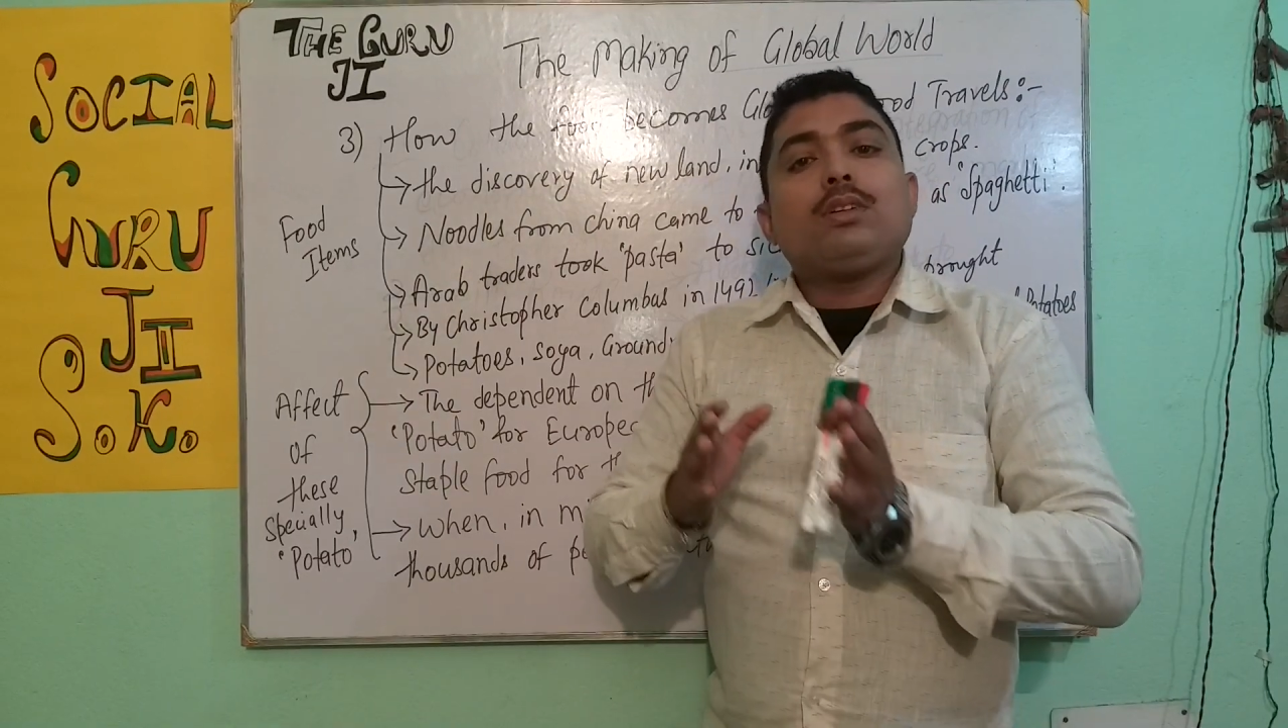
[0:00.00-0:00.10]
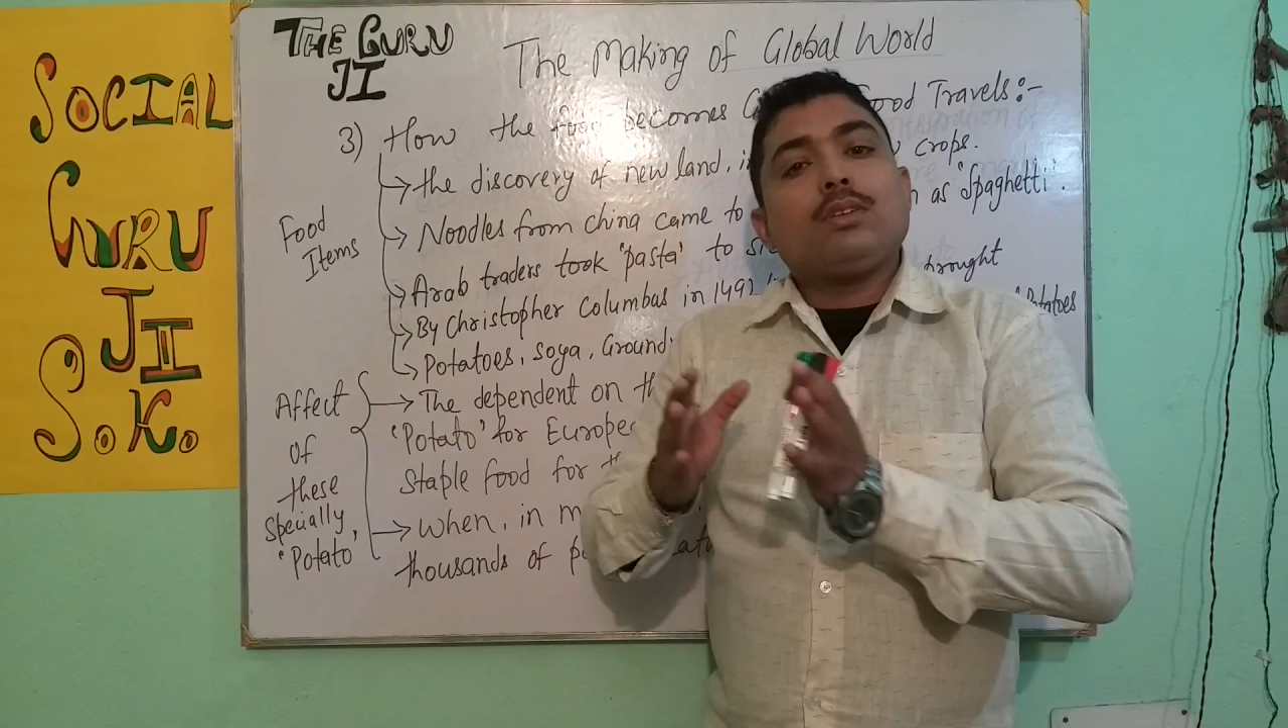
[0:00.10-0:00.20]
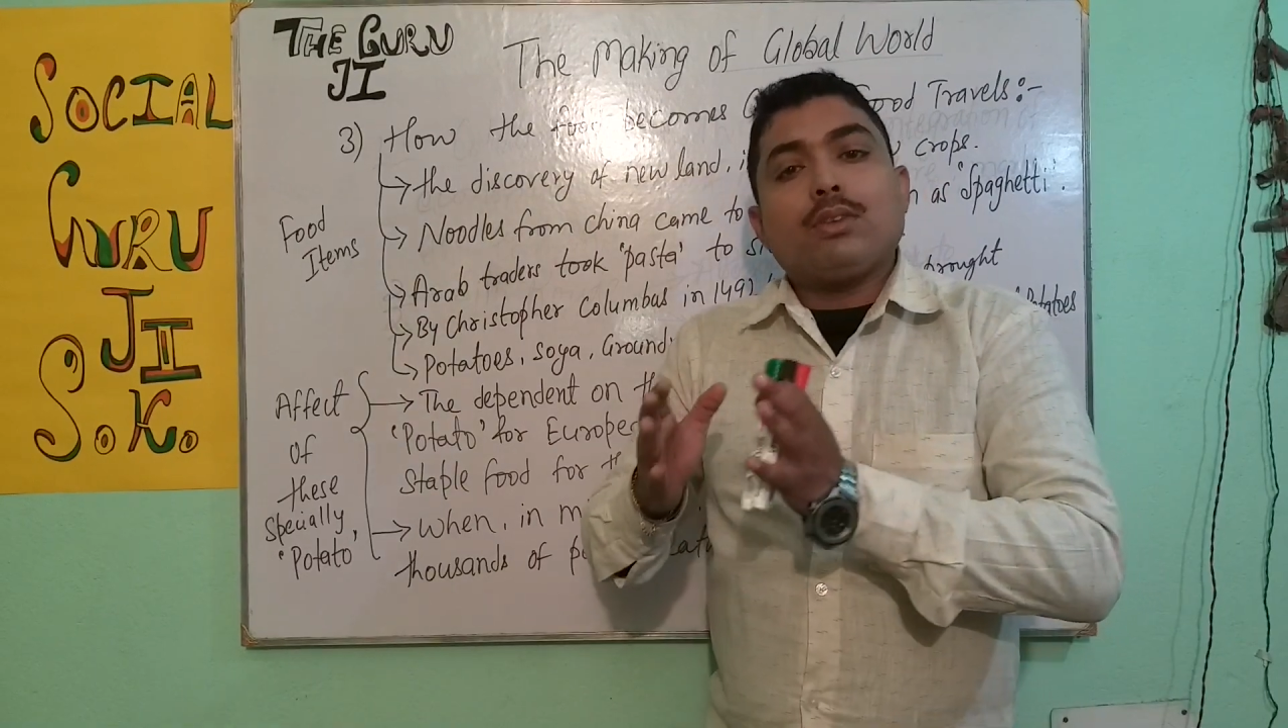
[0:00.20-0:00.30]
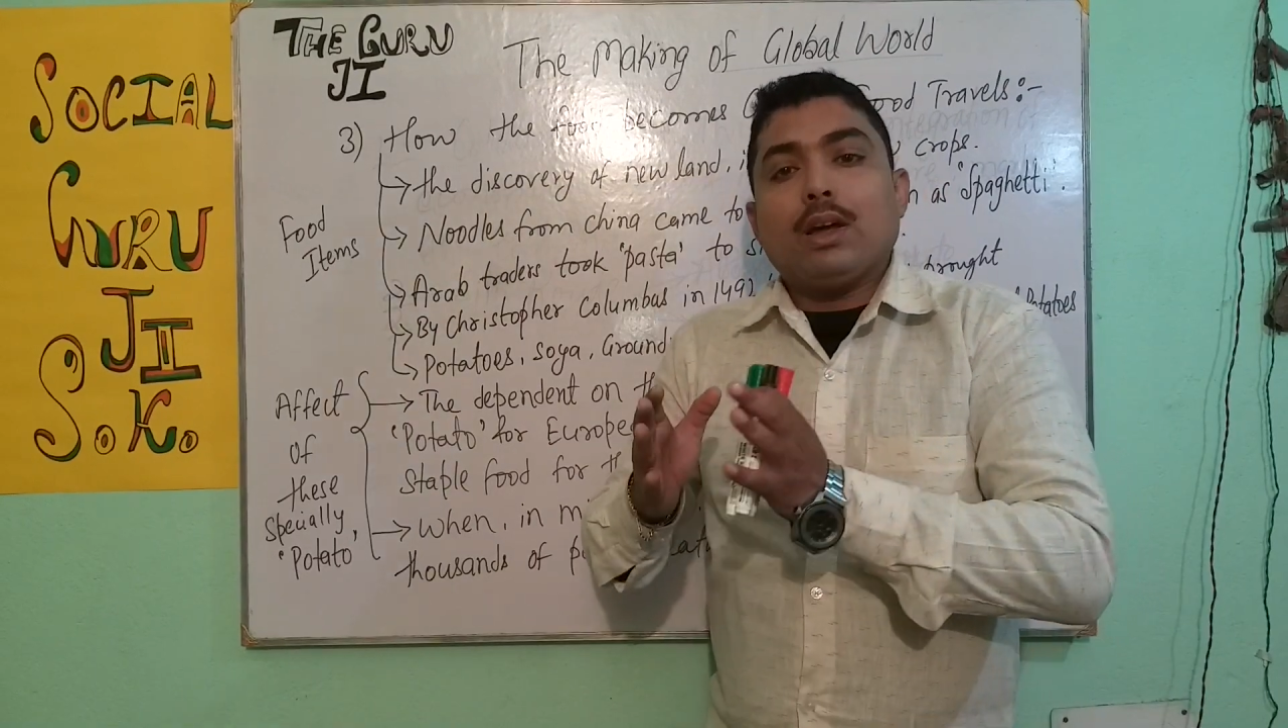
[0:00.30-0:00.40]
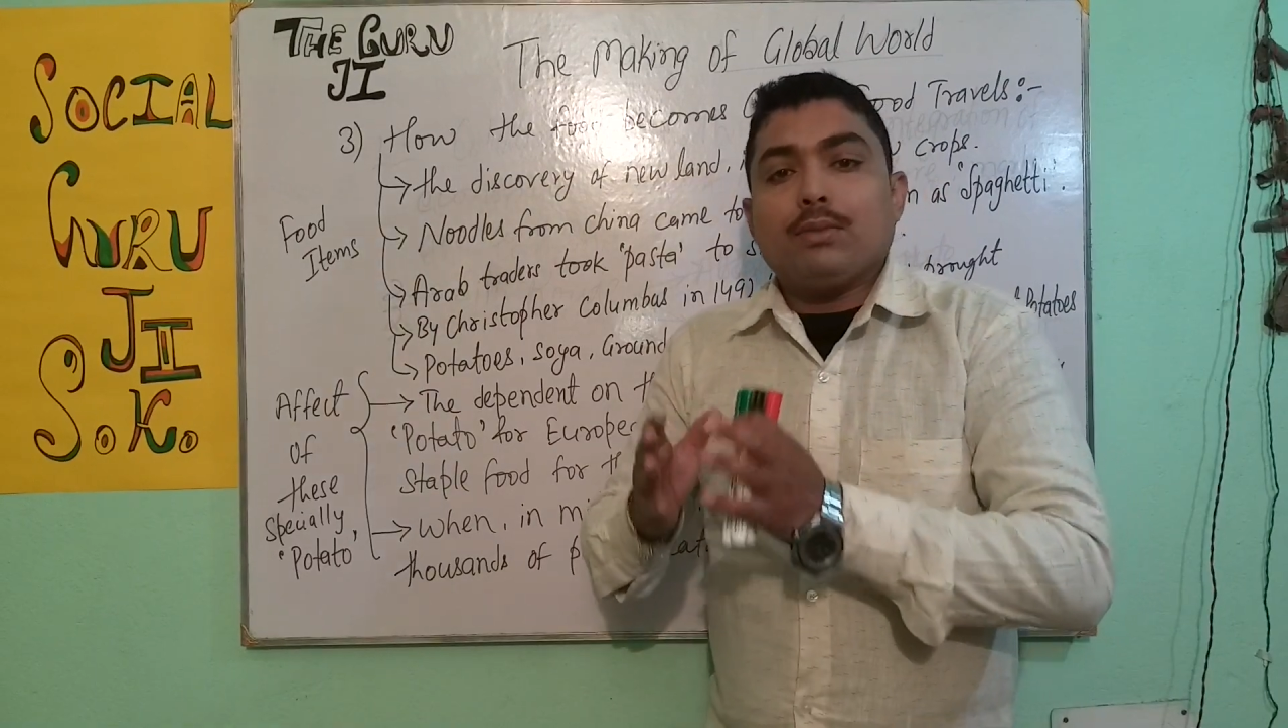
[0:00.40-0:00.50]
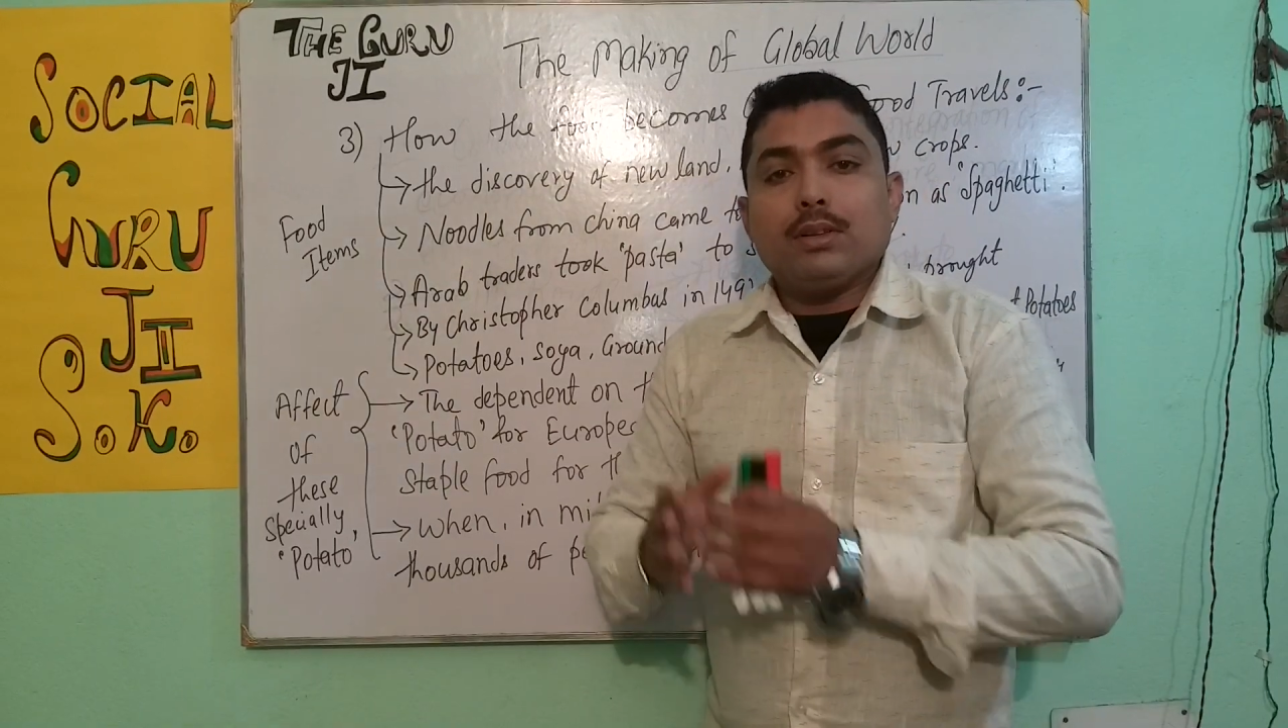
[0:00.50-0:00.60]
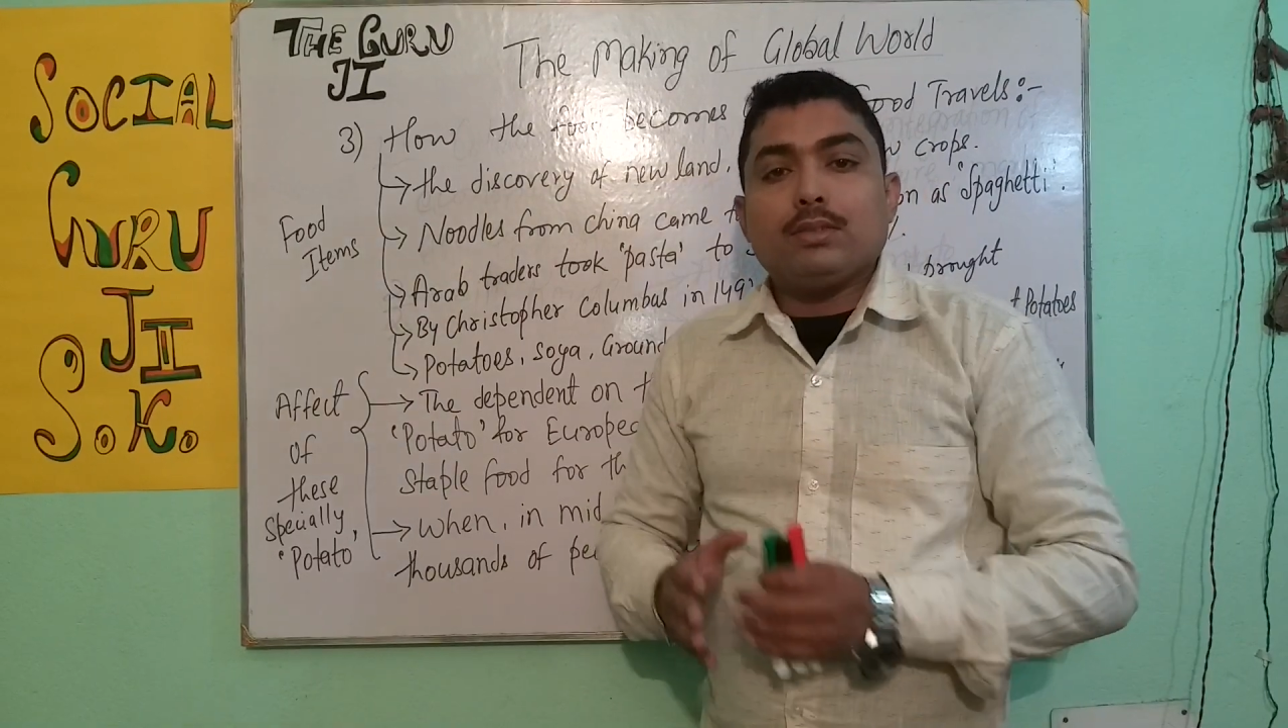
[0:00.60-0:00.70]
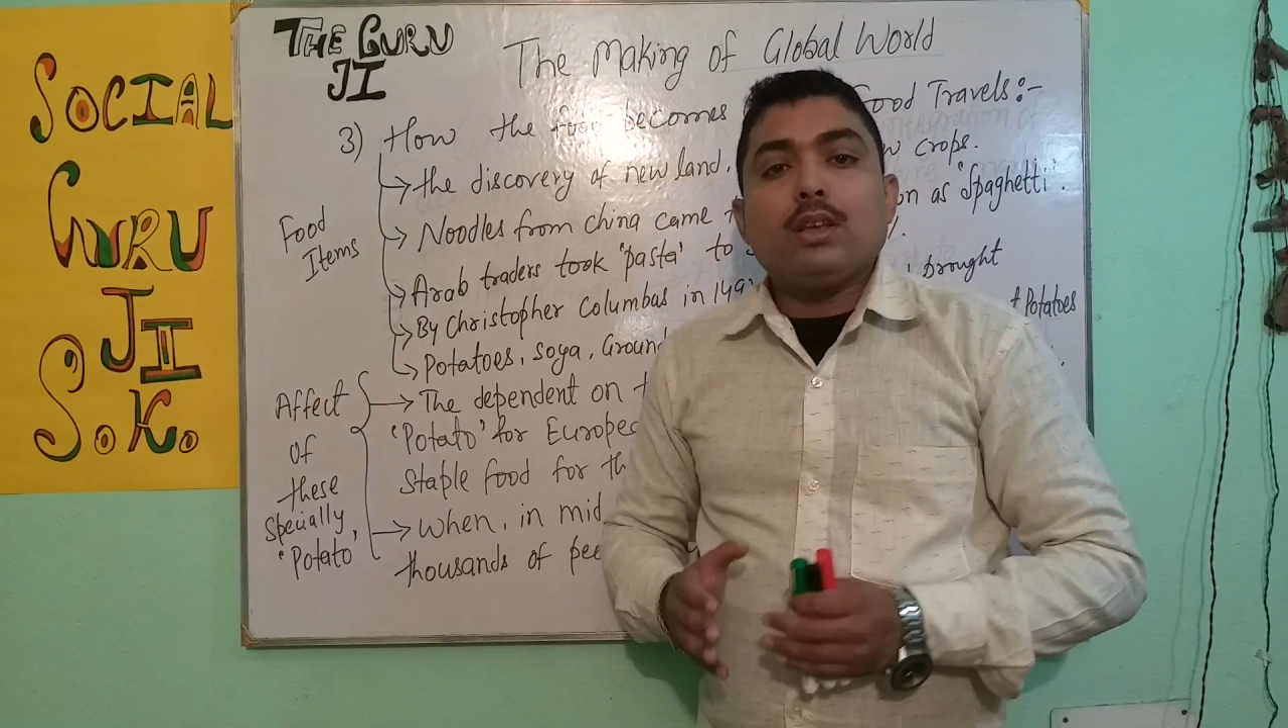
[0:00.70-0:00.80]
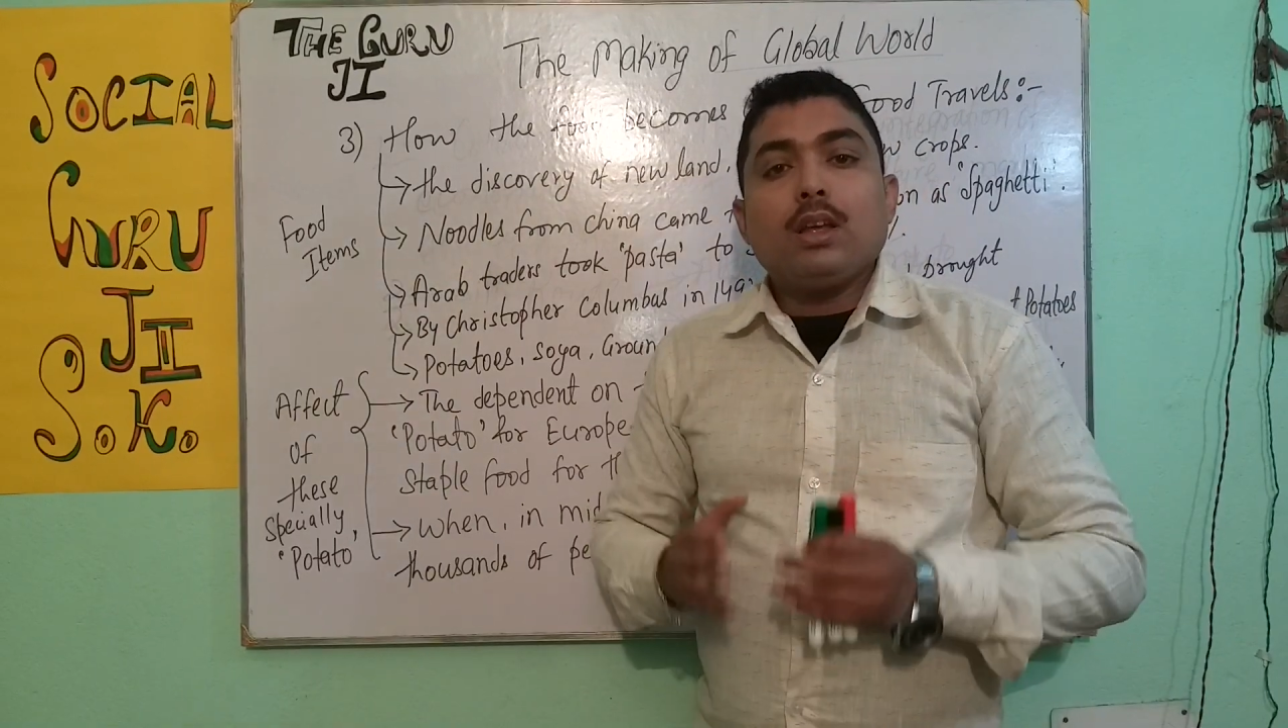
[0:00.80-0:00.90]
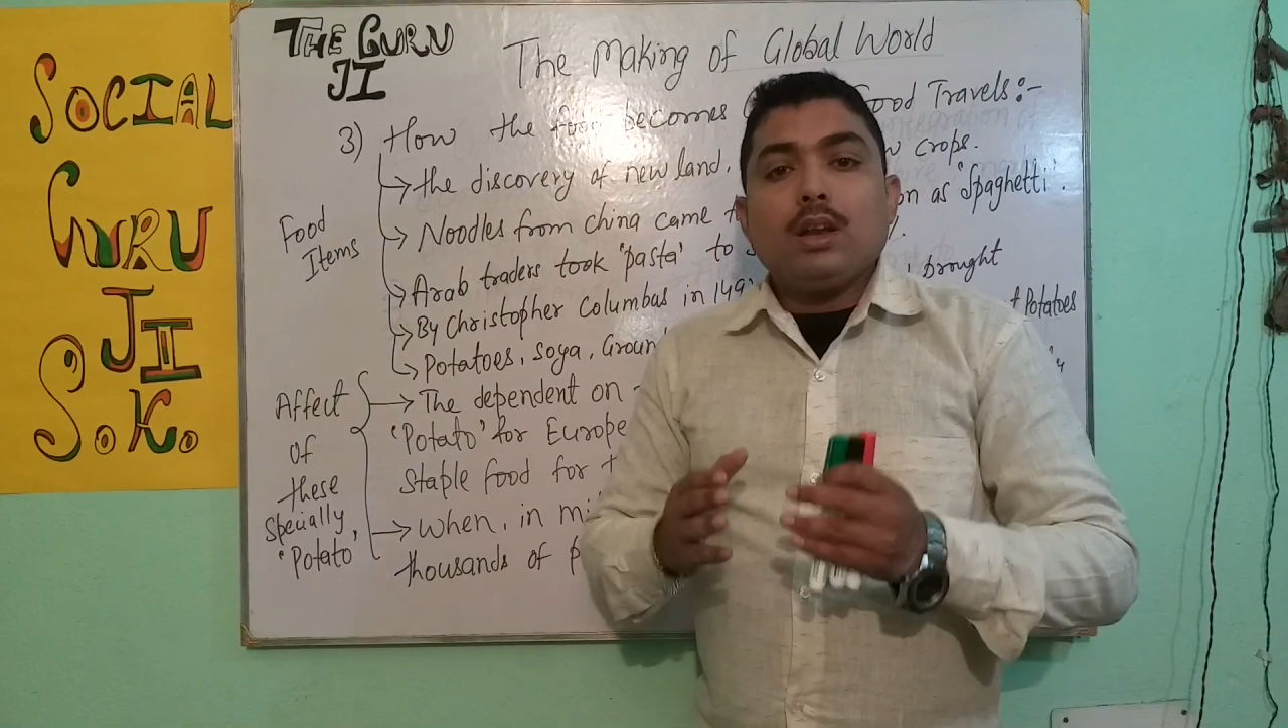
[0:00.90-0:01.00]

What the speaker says: travels.